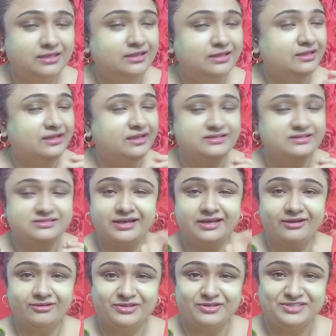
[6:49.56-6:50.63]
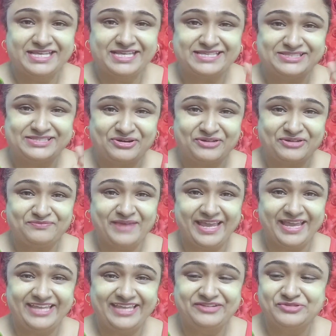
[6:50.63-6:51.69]
It's just out of my
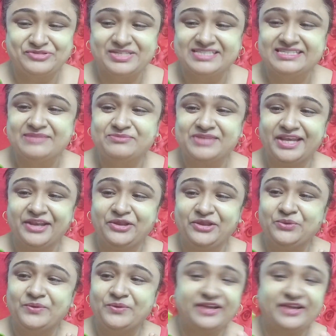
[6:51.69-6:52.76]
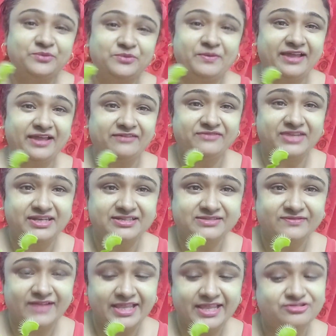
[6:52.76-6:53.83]
interest. I'm telling you where to buy Venus
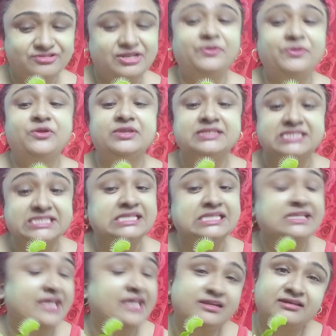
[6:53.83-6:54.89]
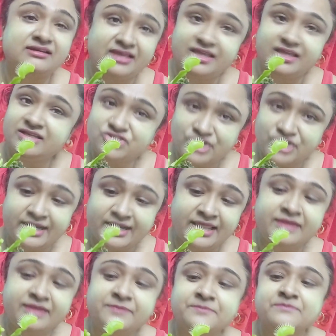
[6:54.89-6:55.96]
flytrap. You can still get it in
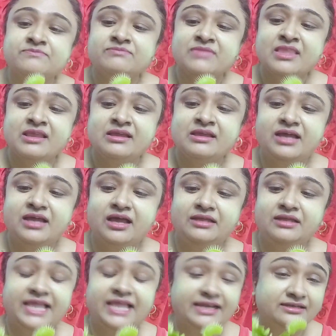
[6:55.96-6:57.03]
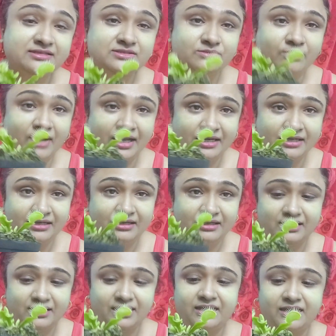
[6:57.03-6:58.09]
Chennai. That is one
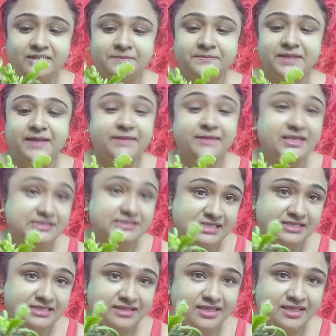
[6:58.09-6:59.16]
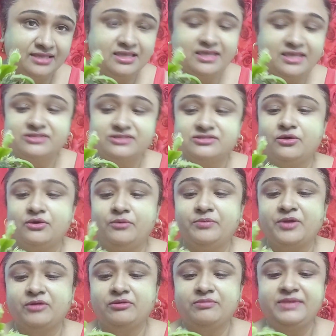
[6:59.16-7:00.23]
amazing thing. So
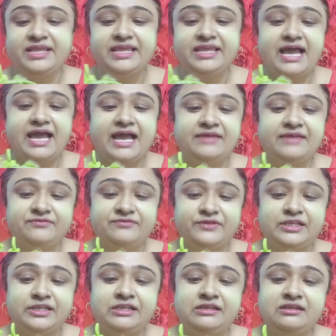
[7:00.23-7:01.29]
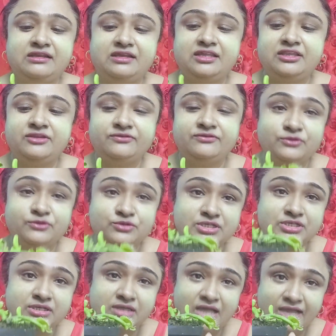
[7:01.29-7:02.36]
probably I will, in the
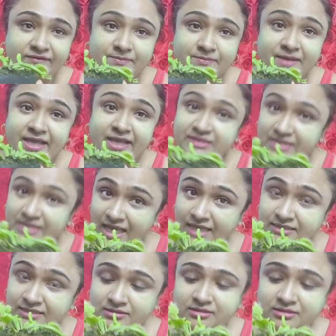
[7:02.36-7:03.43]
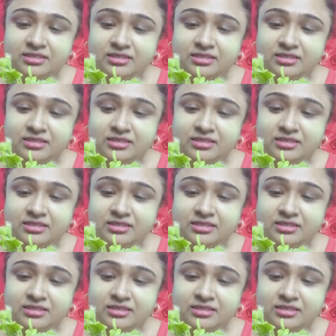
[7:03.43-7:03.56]
future, I will buy the other